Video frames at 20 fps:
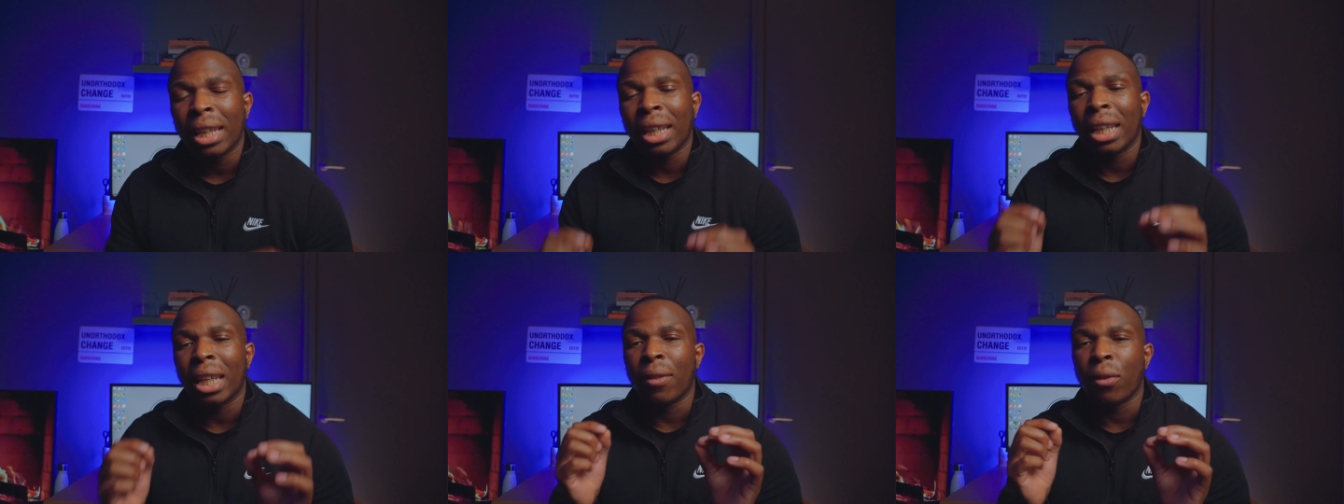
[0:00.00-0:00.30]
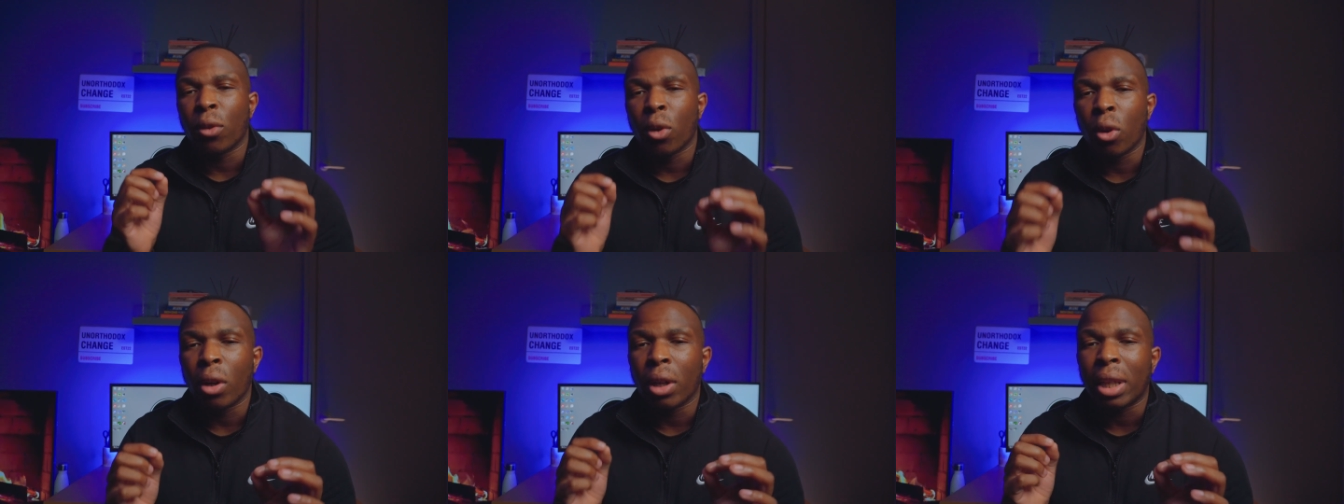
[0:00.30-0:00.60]

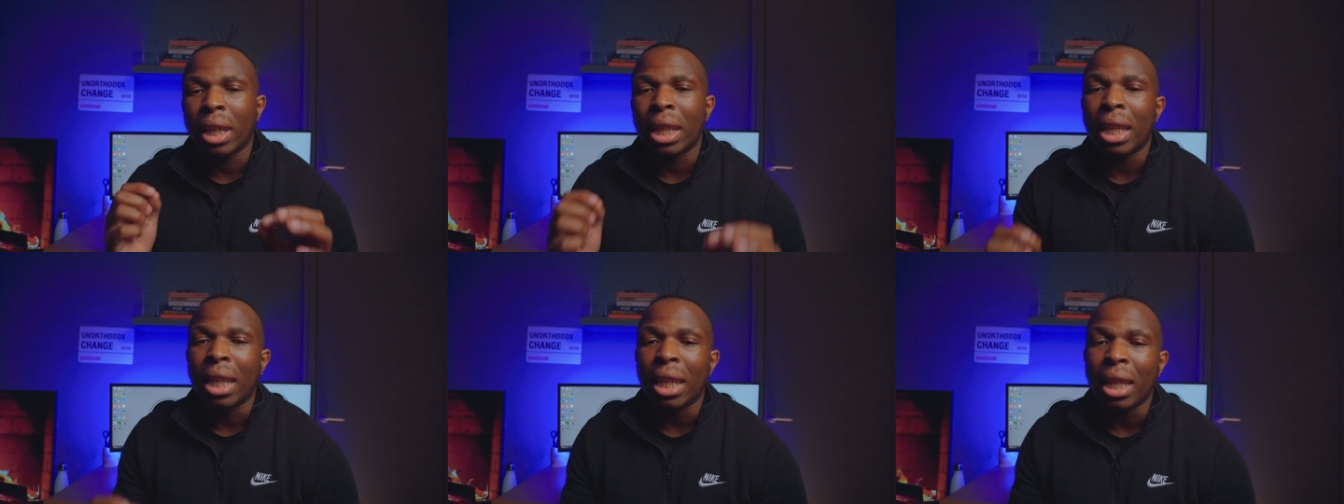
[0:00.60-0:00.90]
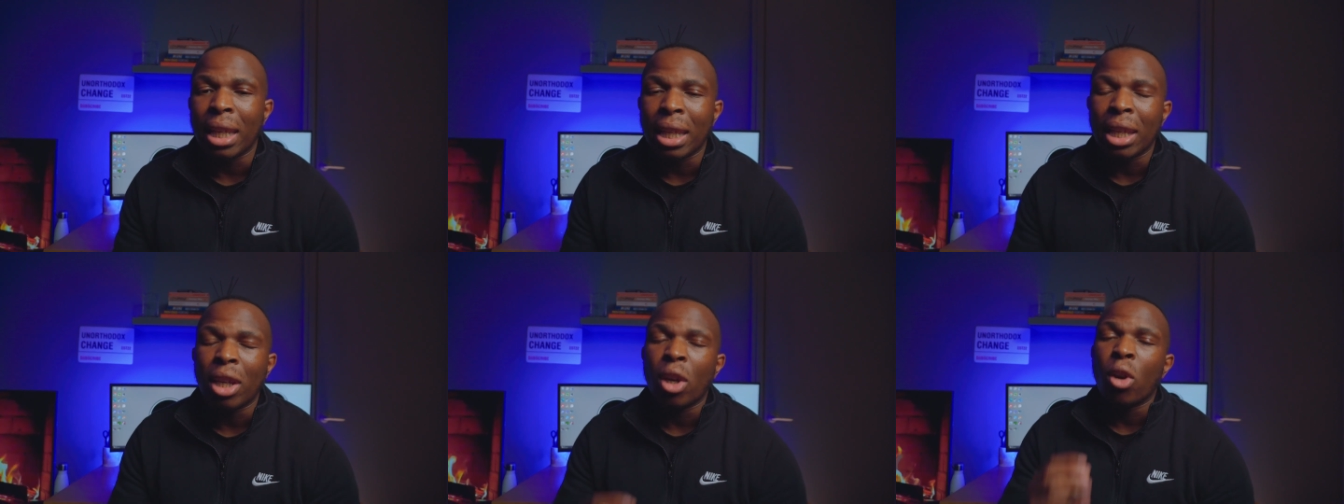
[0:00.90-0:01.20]
they've got a
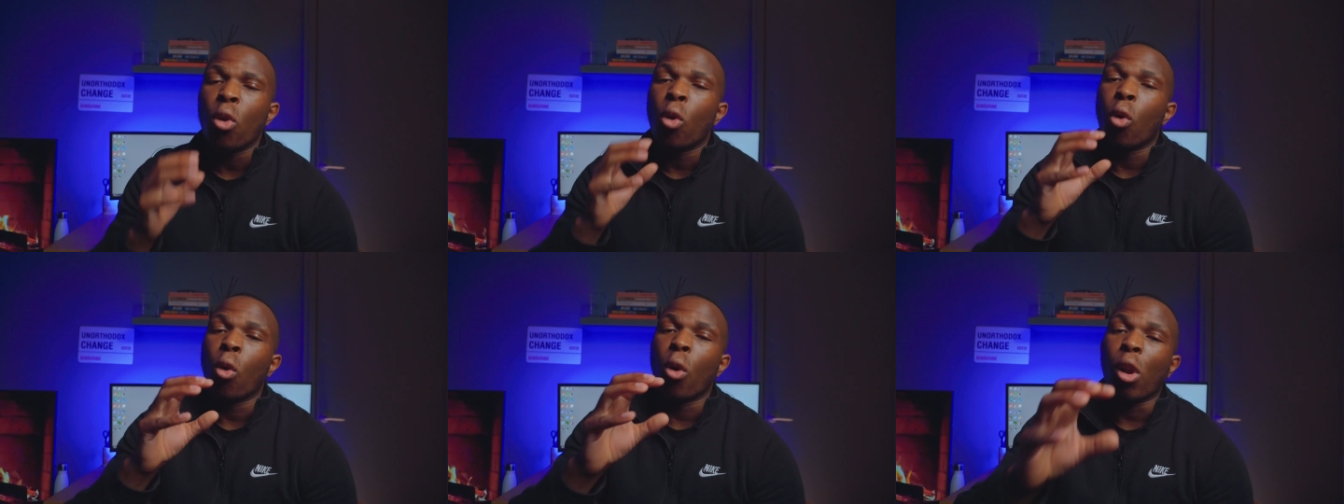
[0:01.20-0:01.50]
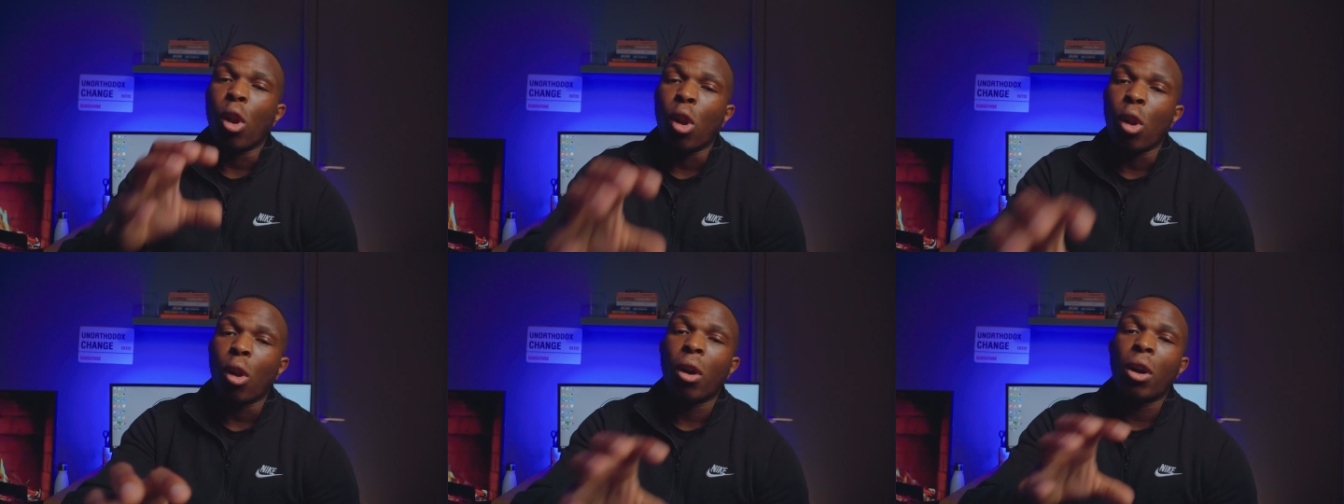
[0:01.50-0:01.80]
key or a
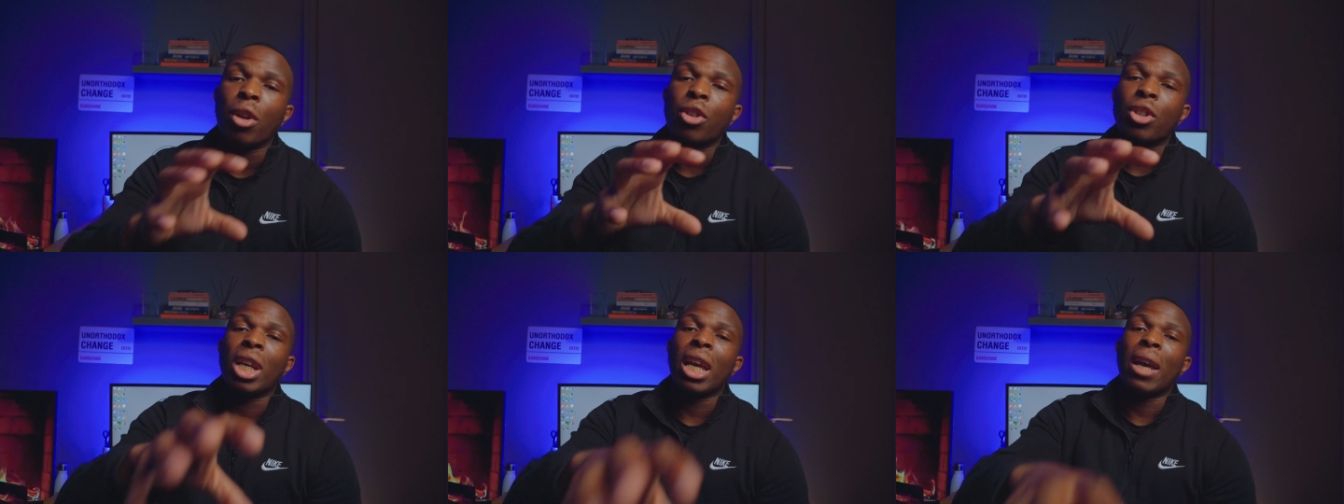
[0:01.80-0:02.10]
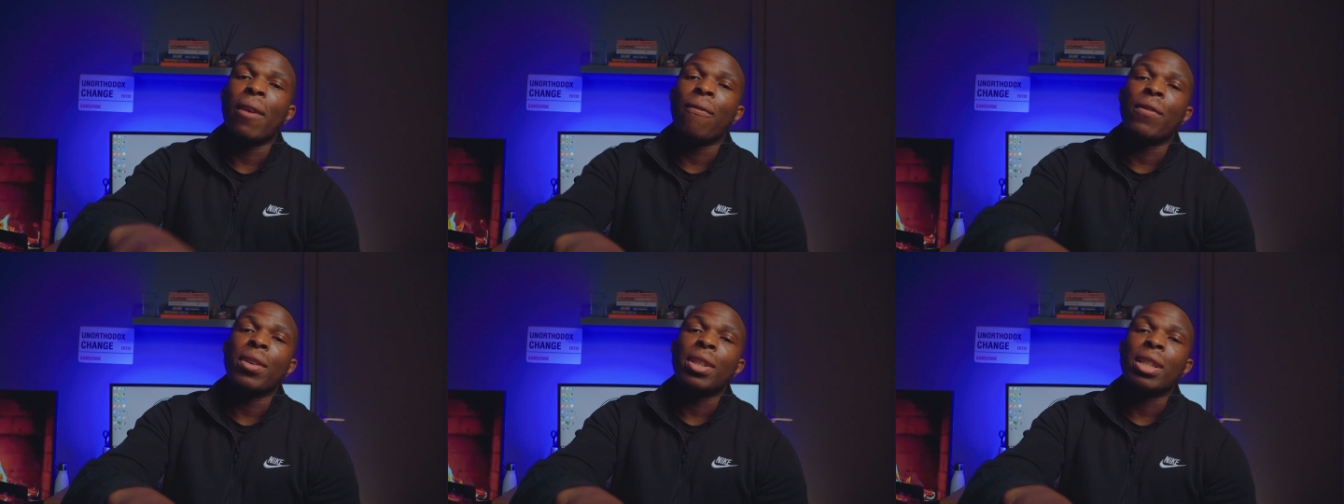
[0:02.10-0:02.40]
large
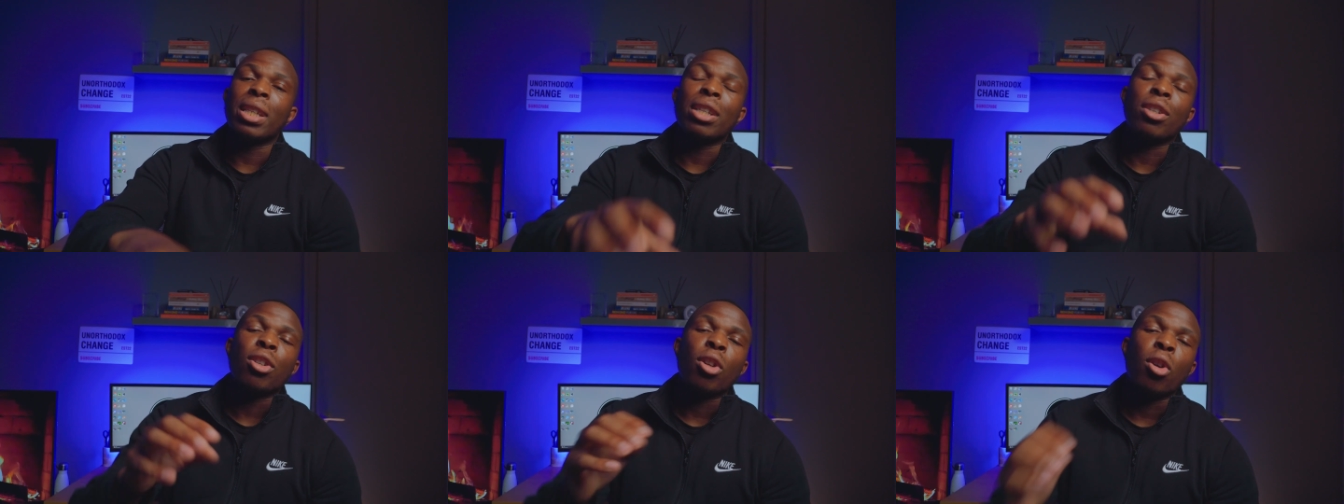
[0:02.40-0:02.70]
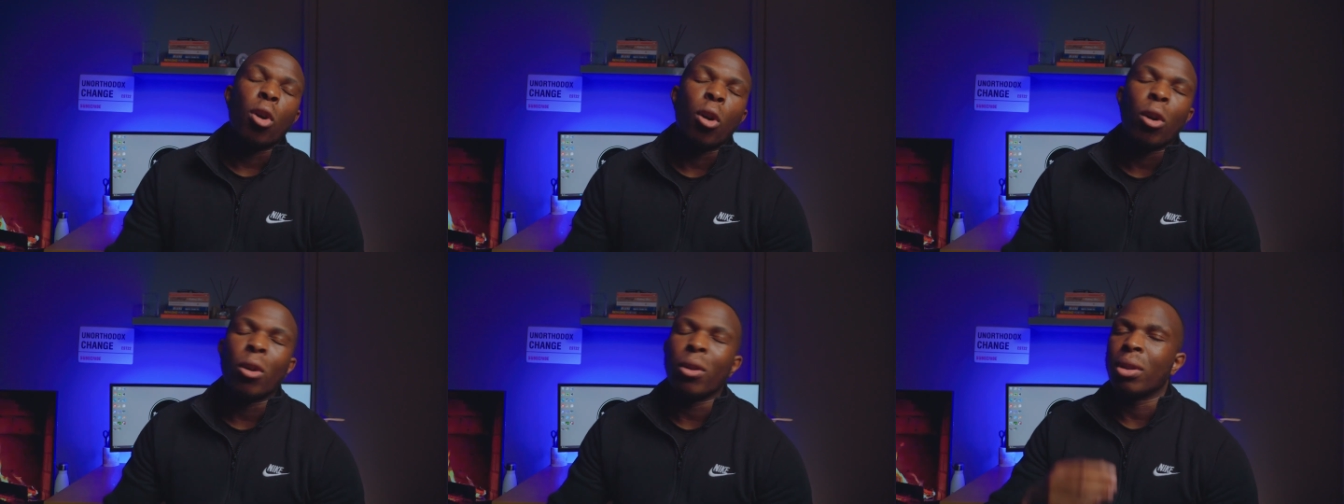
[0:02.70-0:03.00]
emphasis
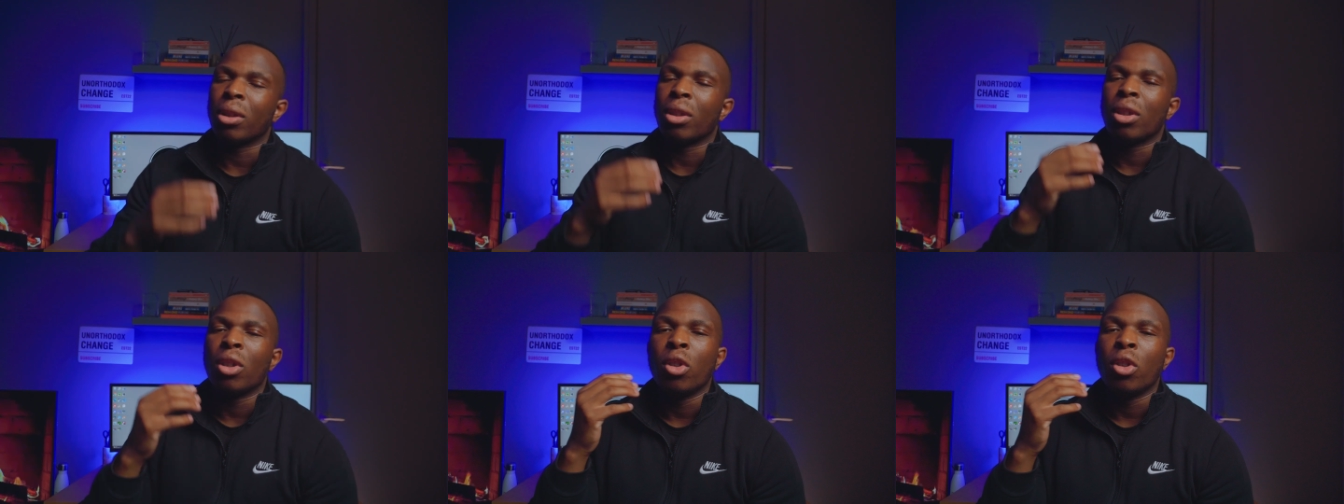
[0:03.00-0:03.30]
on